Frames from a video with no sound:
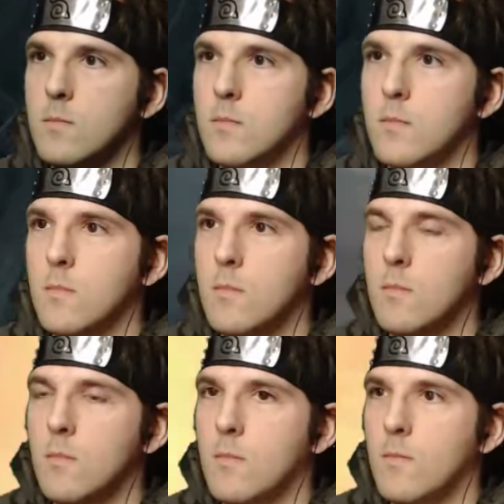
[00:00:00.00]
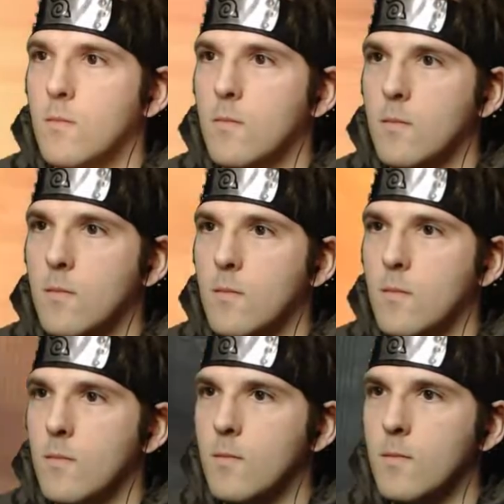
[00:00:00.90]
Exiting vacuum.
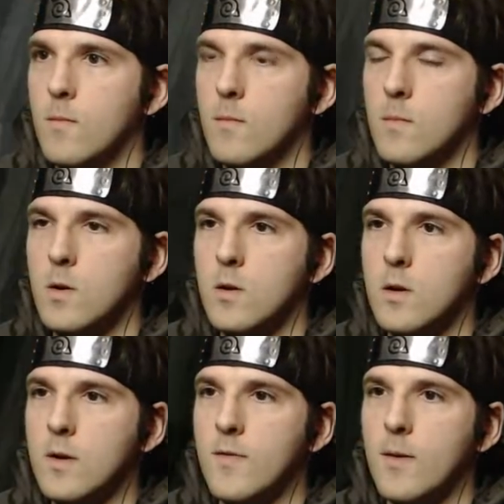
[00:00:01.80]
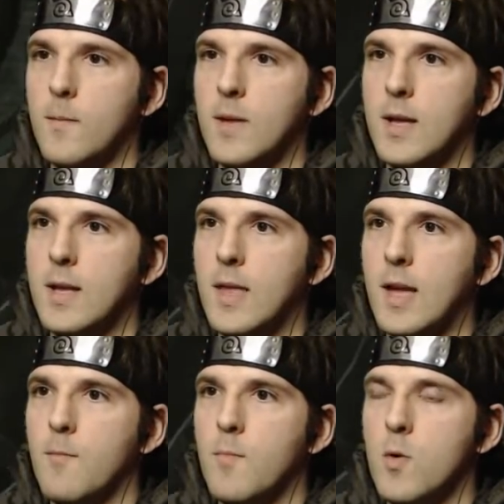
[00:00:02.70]
Good for me. And
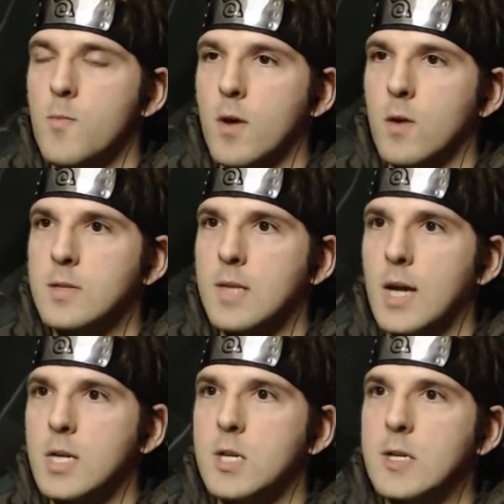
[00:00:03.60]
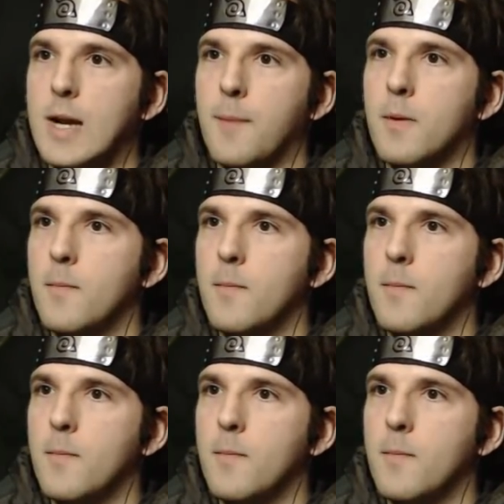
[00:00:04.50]
then poop goes that ship.